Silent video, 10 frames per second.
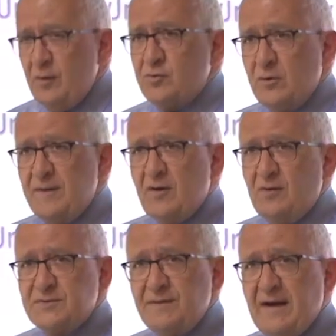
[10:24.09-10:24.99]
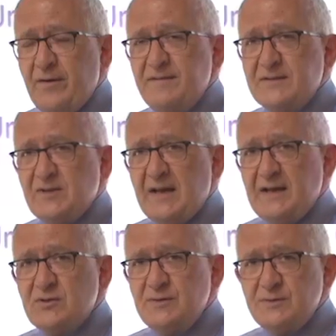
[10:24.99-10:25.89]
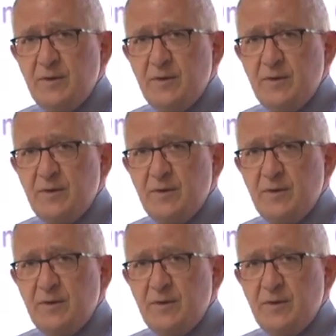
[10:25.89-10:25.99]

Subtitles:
During the course of our investigations,